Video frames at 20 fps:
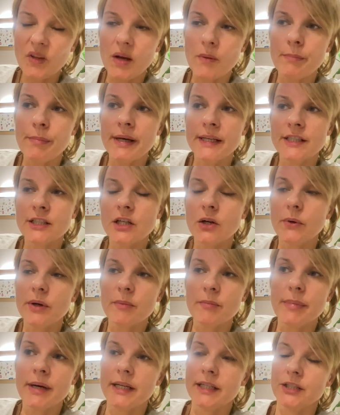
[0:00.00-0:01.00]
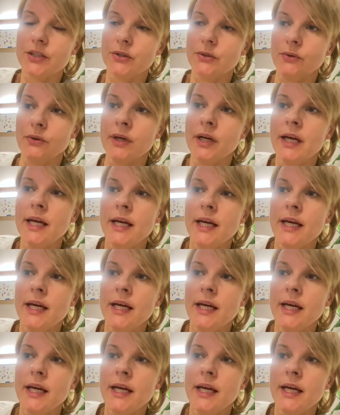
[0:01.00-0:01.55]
But going back to